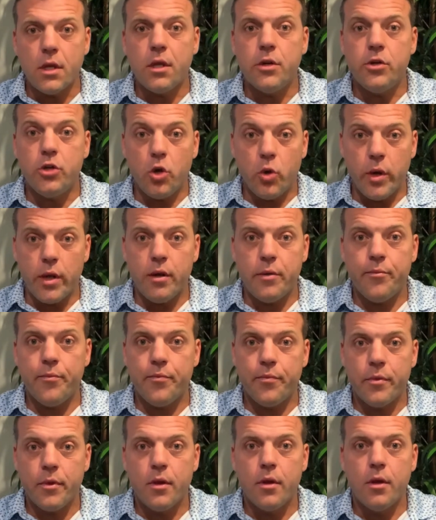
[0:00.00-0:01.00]
do it.
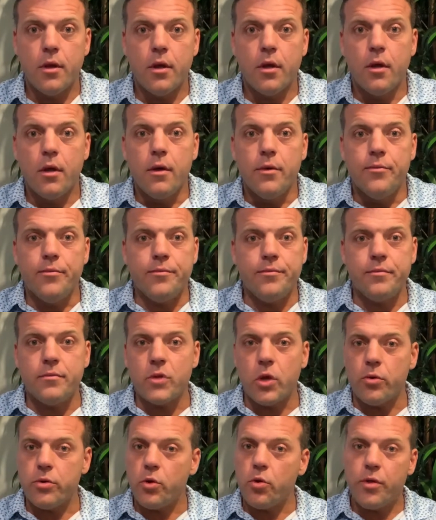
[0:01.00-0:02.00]

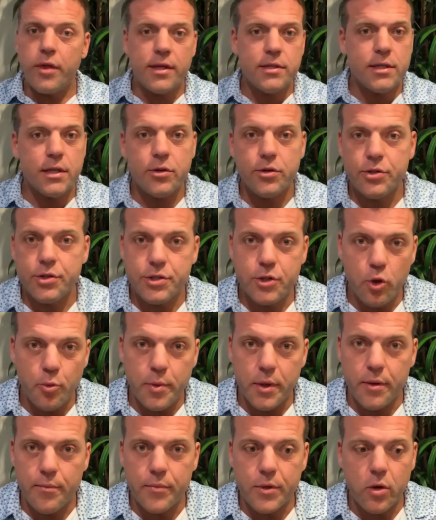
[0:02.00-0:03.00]
Don't do things that are
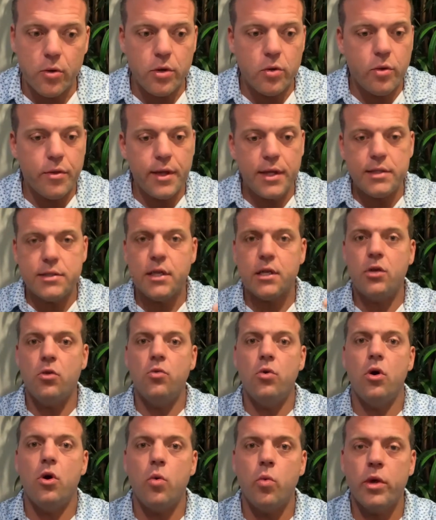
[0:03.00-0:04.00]
stupid. Don't do things that you
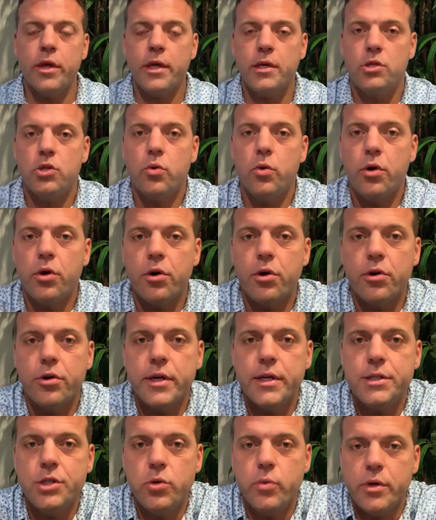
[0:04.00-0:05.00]
know will get you hurt or
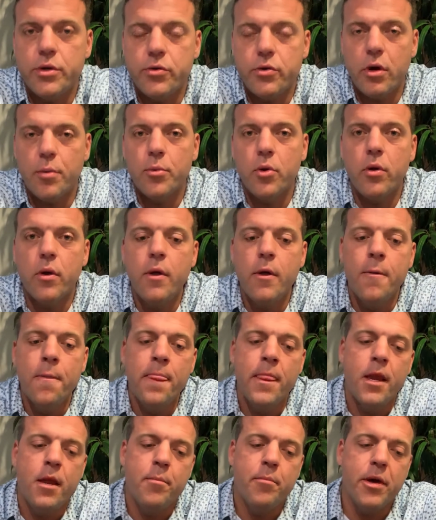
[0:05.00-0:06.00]
get you in trouble.
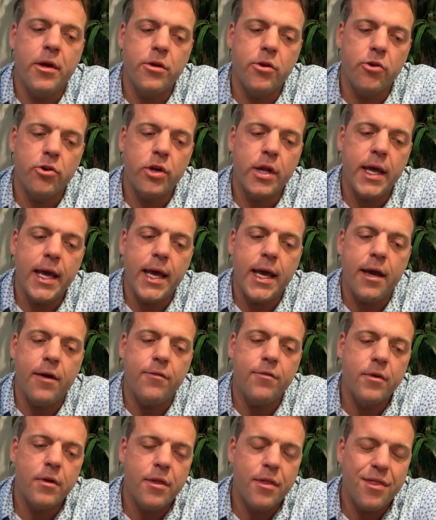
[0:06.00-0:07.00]
But you're going to
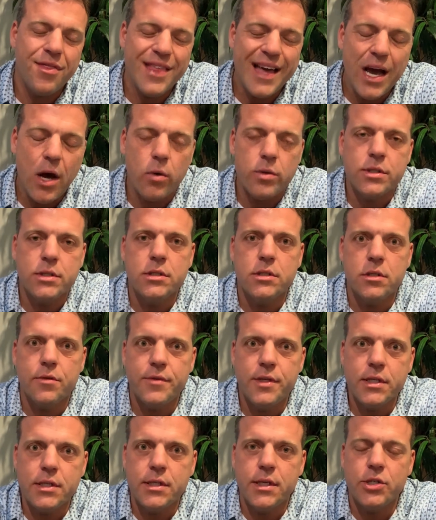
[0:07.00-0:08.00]
have thousands of
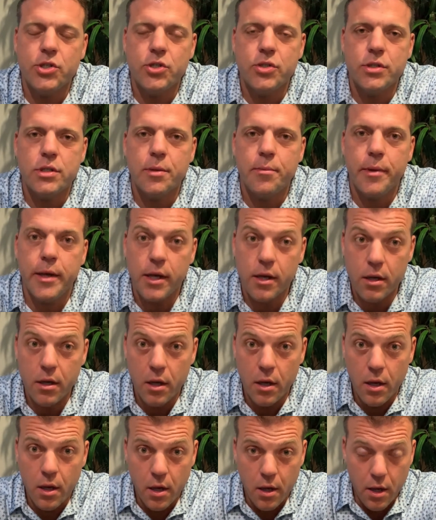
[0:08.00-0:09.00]
decisions to make
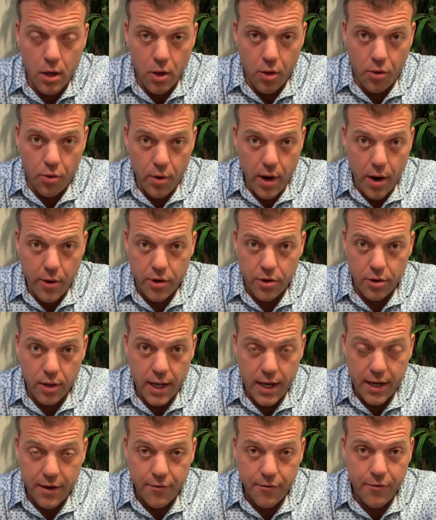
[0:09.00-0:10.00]
throughout your
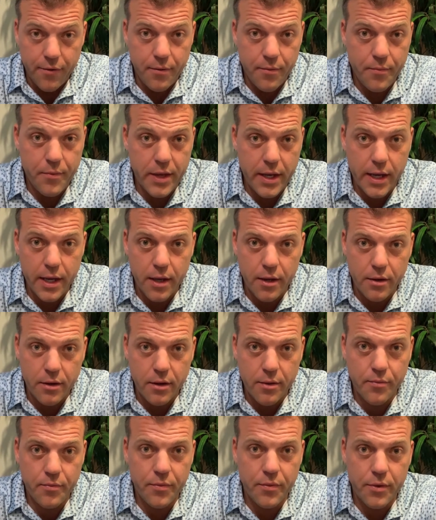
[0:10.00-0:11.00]
life, and
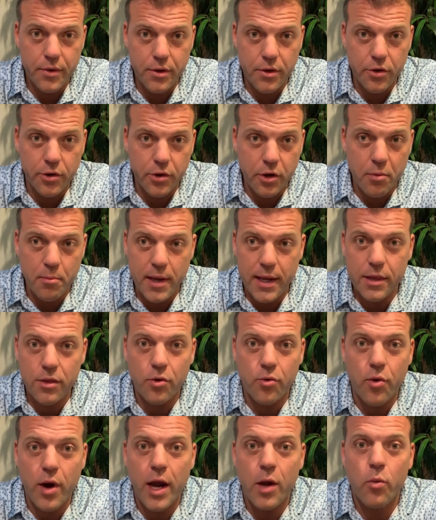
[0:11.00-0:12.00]
you're going to make
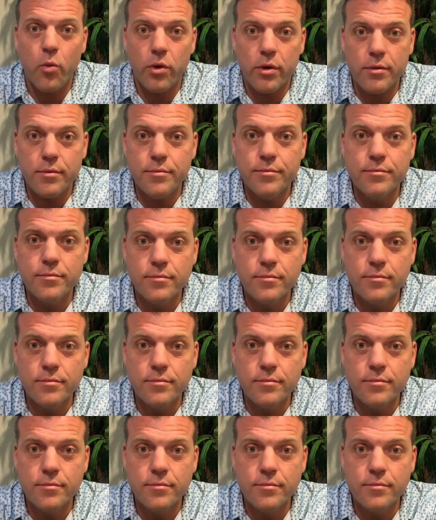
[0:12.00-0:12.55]
the right one